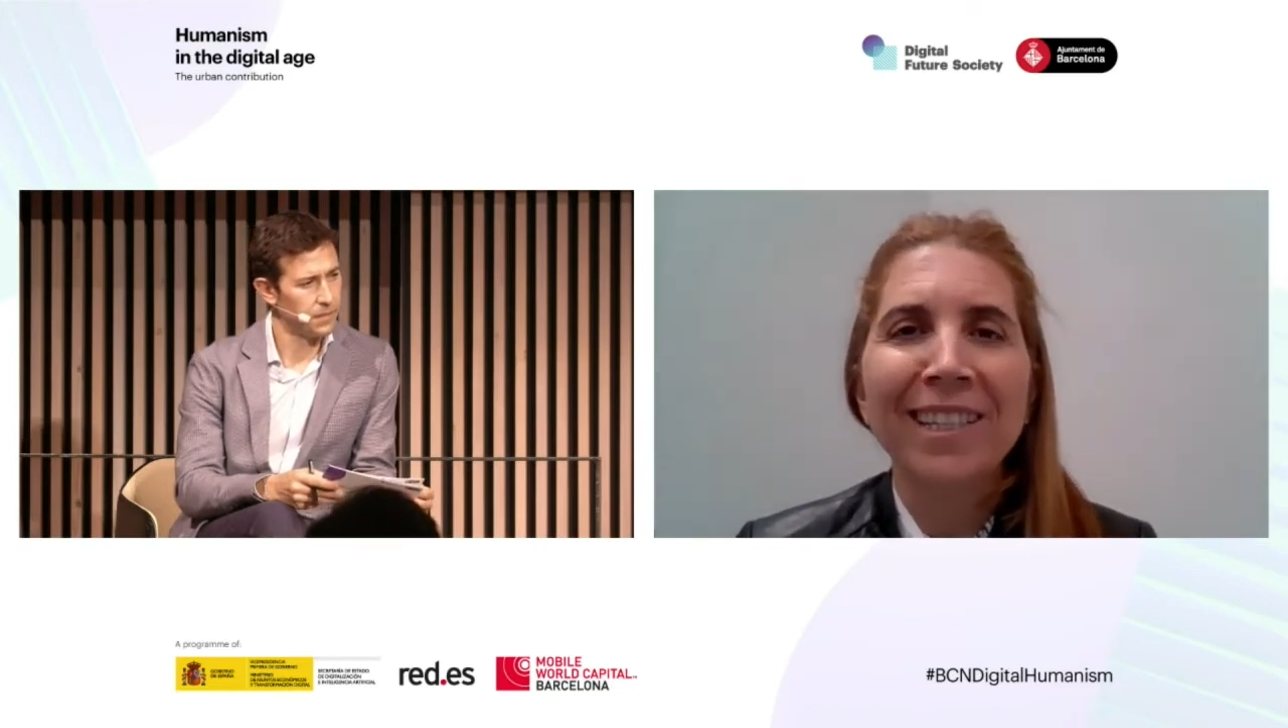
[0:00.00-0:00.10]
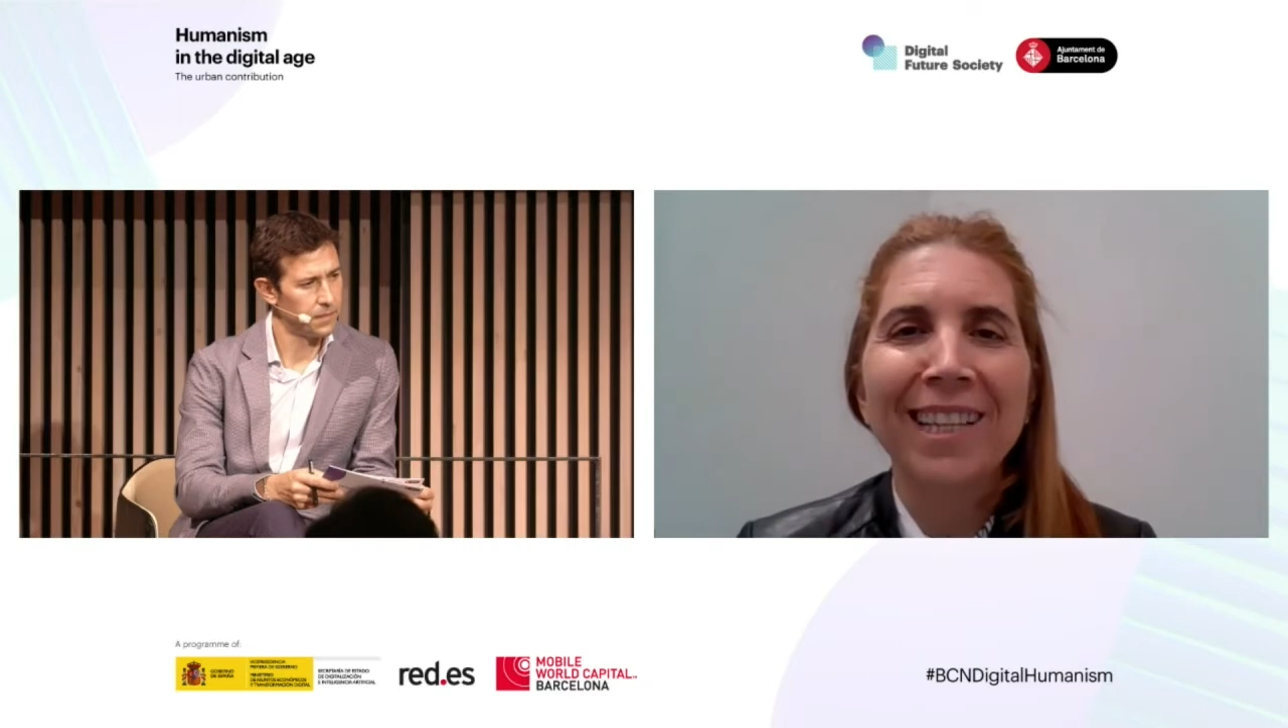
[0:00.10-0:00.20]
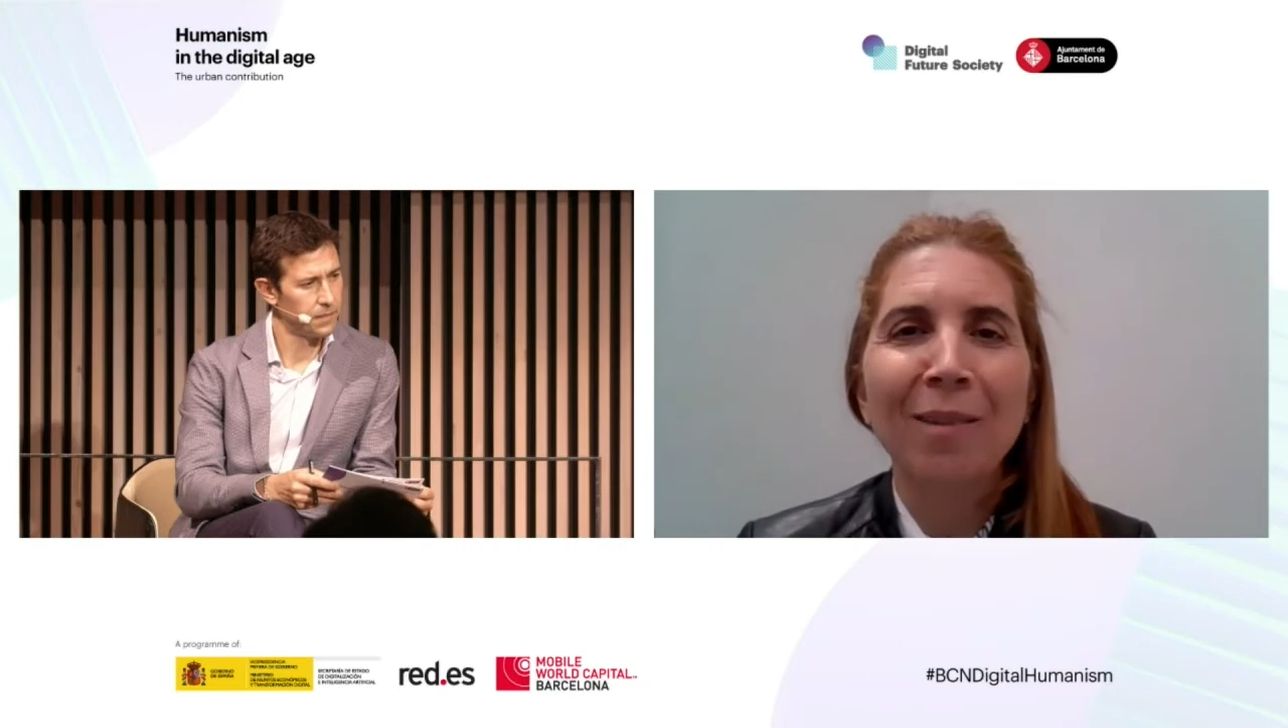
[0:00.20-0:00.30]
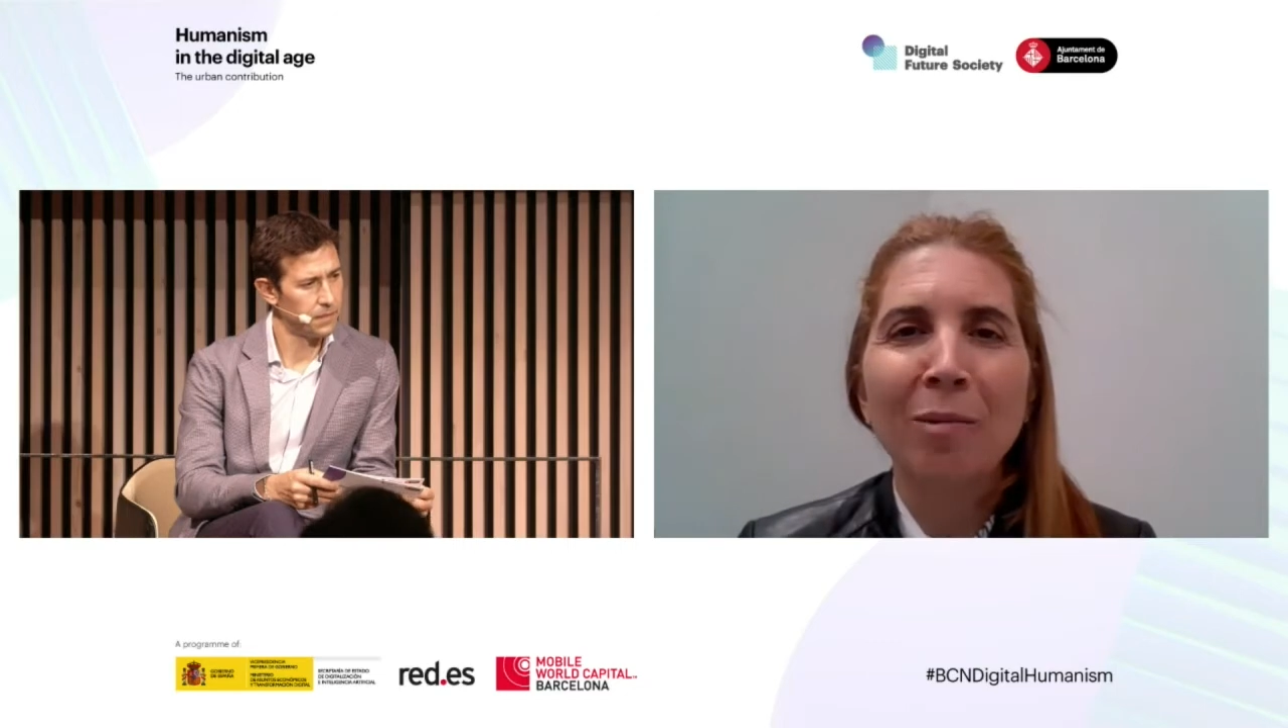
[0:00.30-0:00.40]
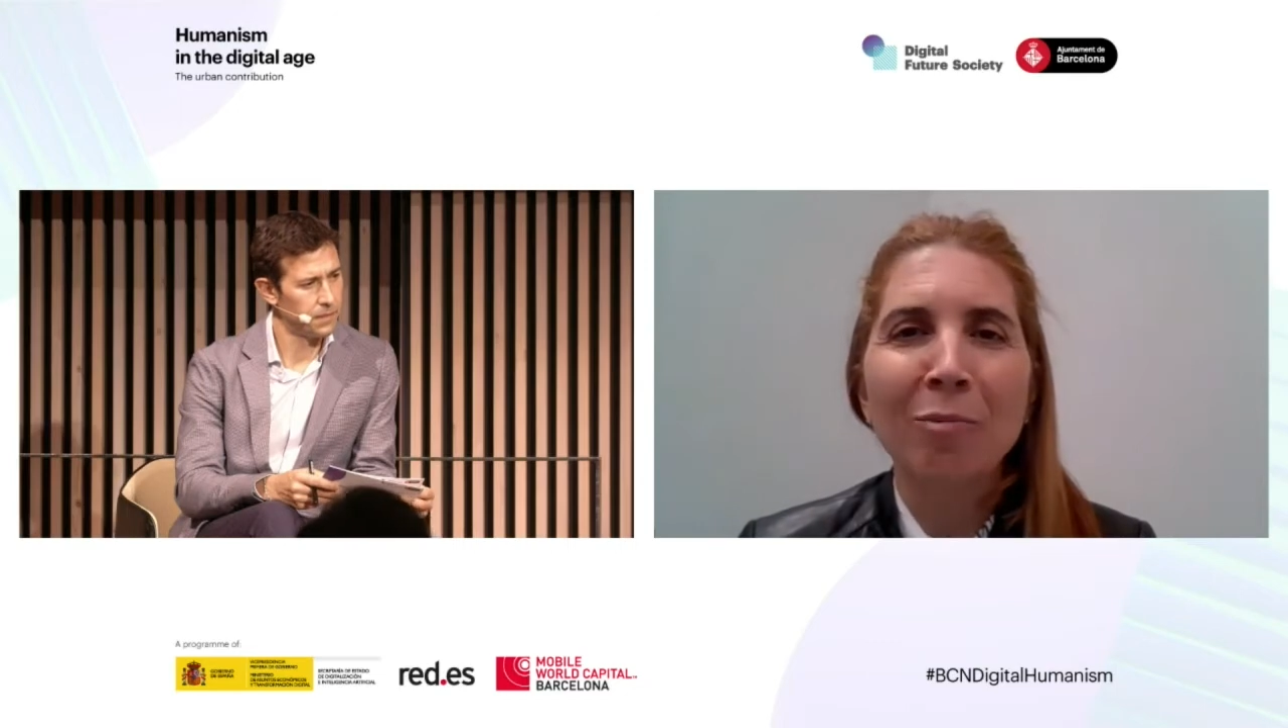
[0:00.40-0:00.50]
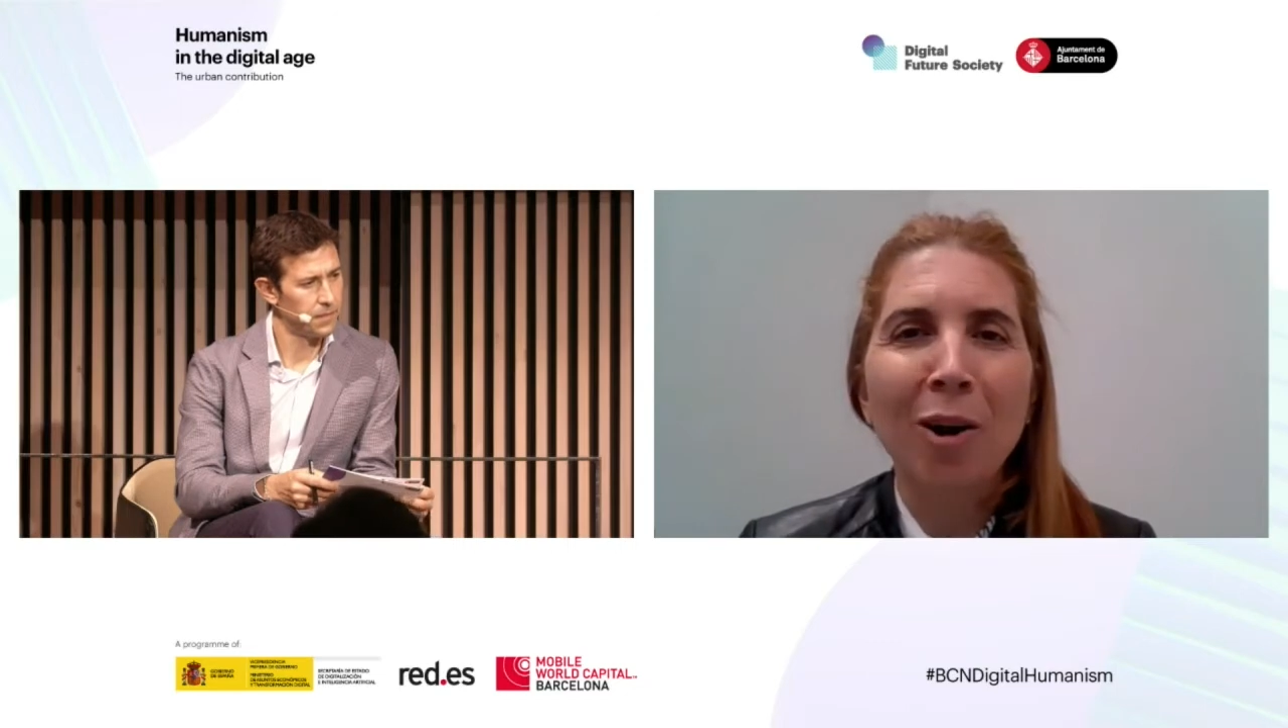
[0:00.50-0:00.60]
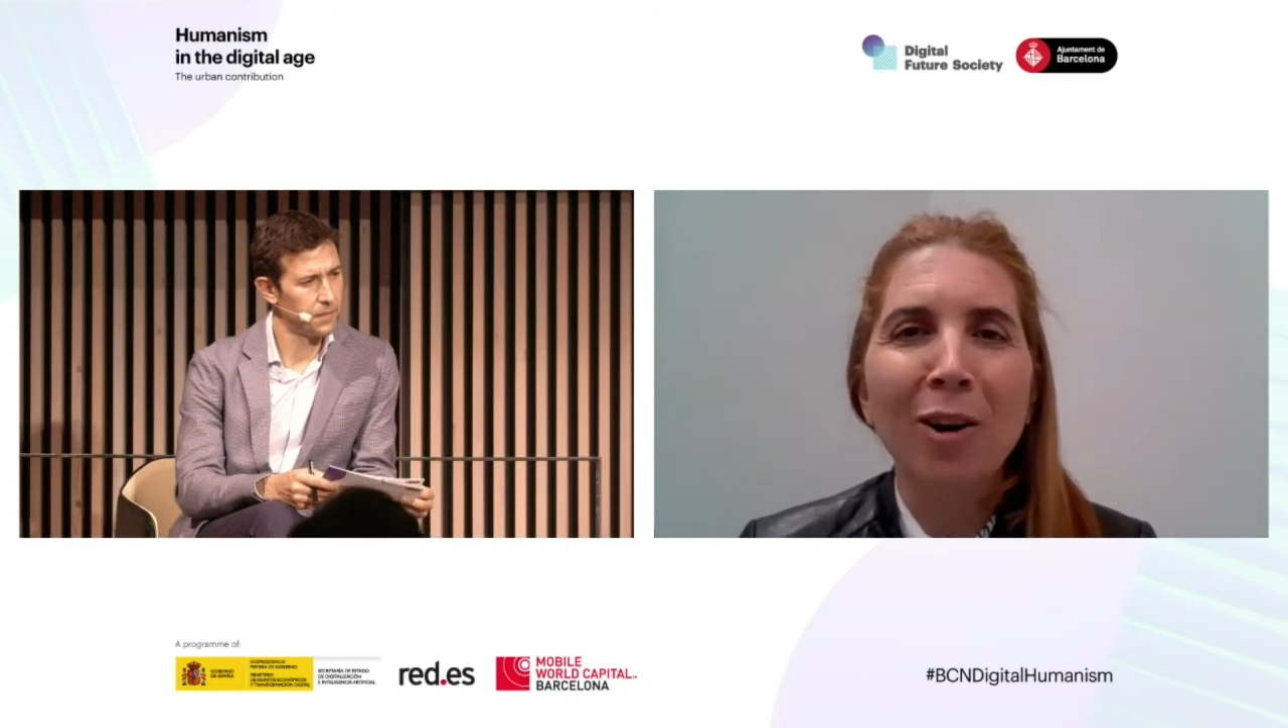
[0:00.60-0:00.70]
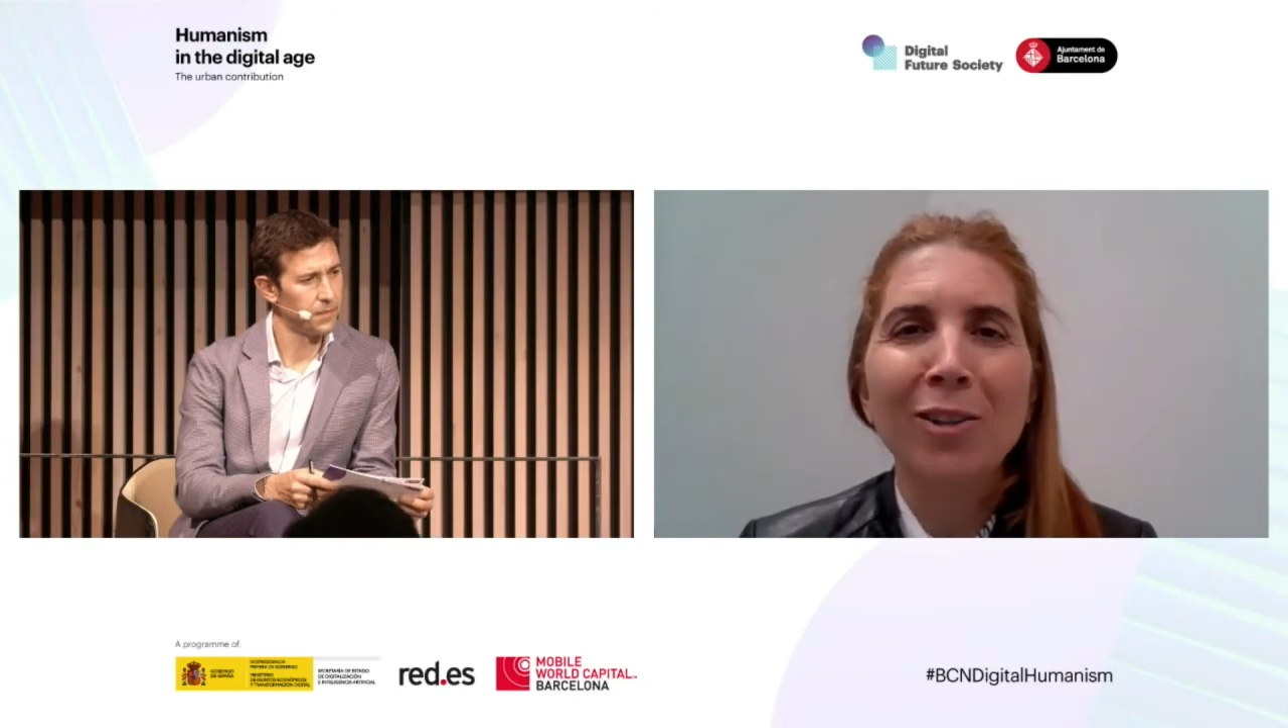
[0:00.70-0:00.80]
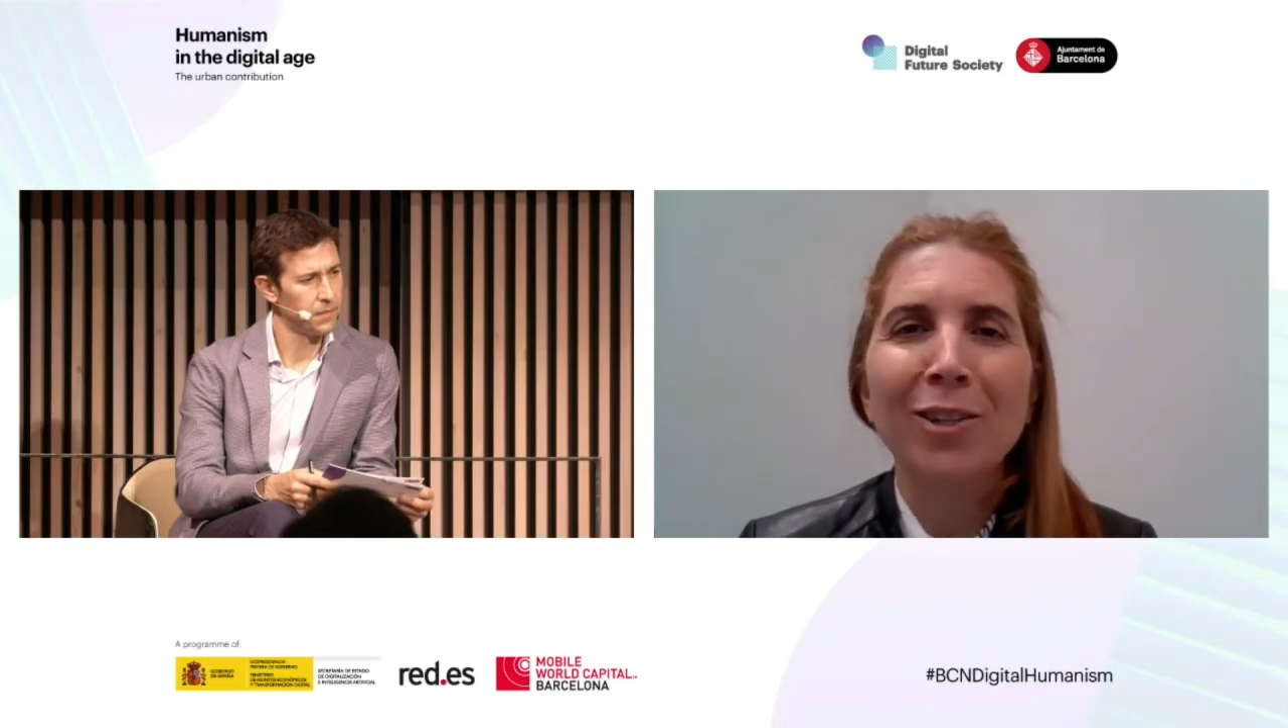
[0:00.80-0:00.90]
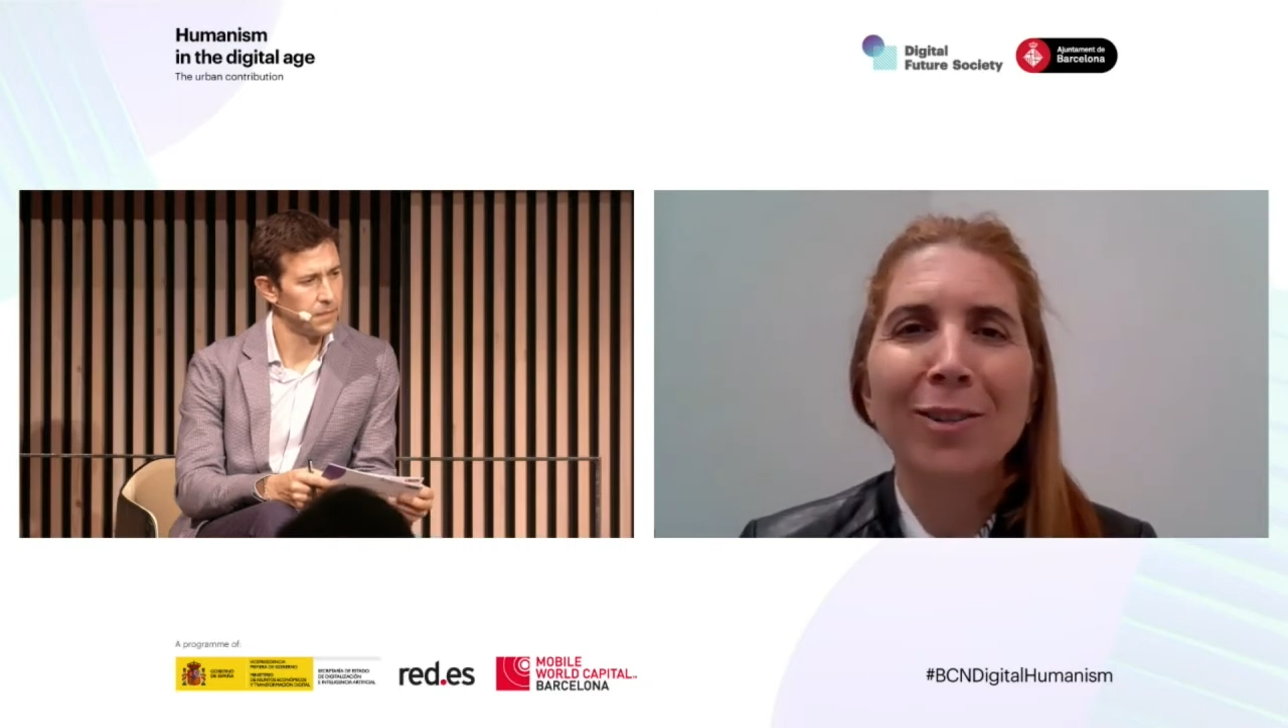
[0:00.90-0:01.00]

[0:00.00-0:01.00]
that we watch